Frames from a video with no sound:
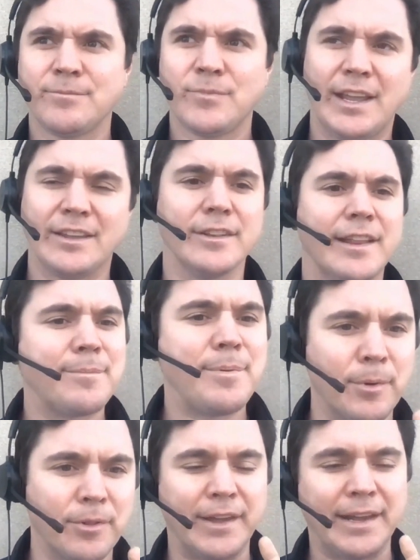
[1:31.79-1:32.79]
is a lot of
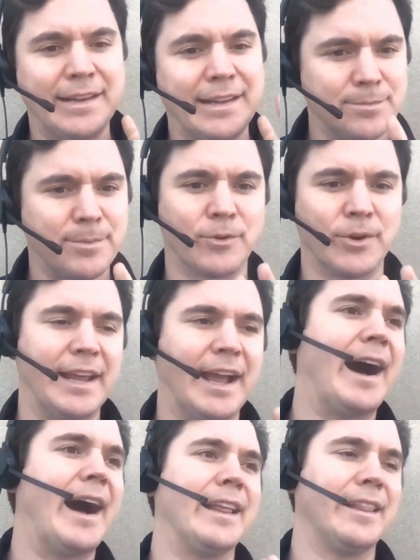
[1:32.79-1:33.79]
people think it needs to be really
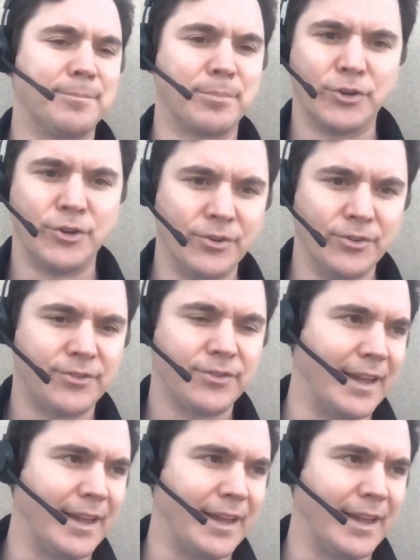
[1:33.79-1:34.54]
highly produced.